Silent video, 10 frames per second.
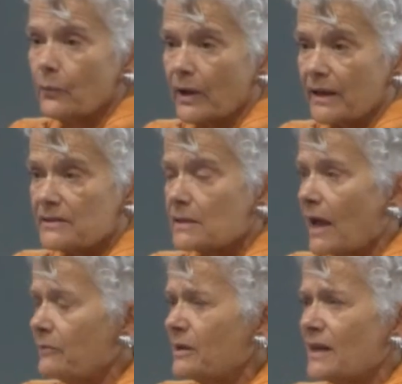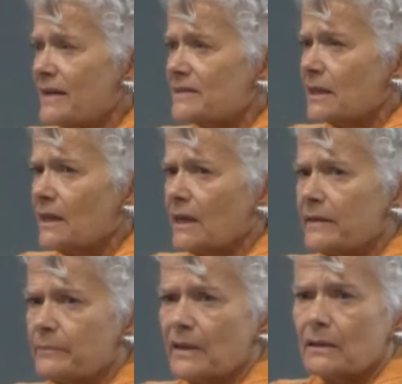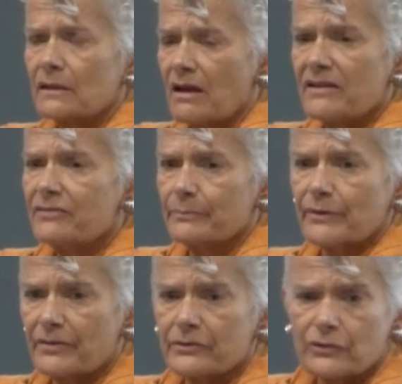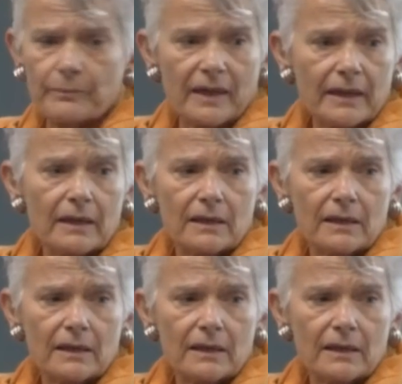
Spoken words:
ways. I realized he had been kind of a brother to me.